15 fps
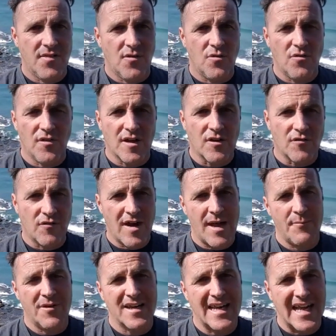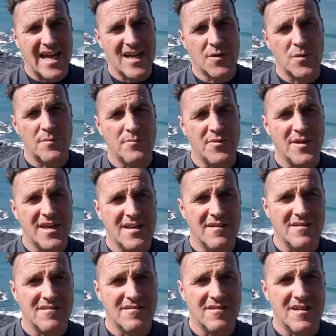all the crap and gunk we'd been
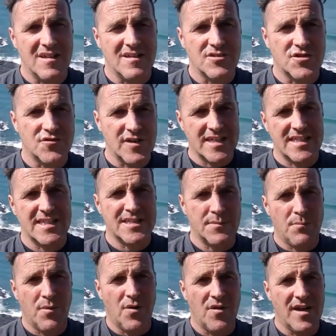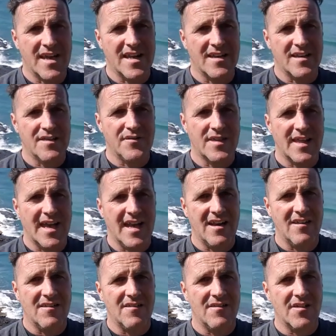tricked into buying and living the
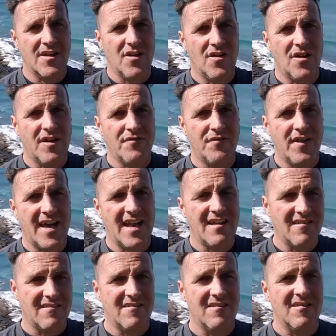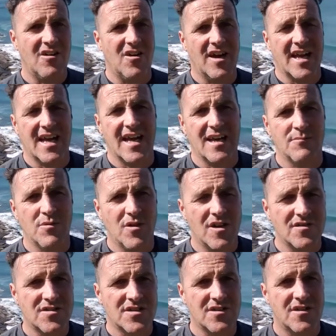high-fat, high-carb
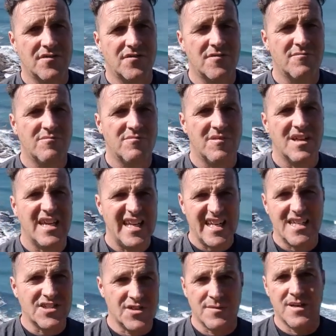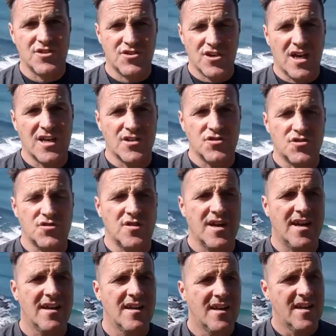lifestyle from eating too much junk and
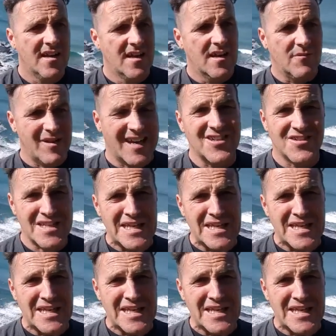sugar. And we actually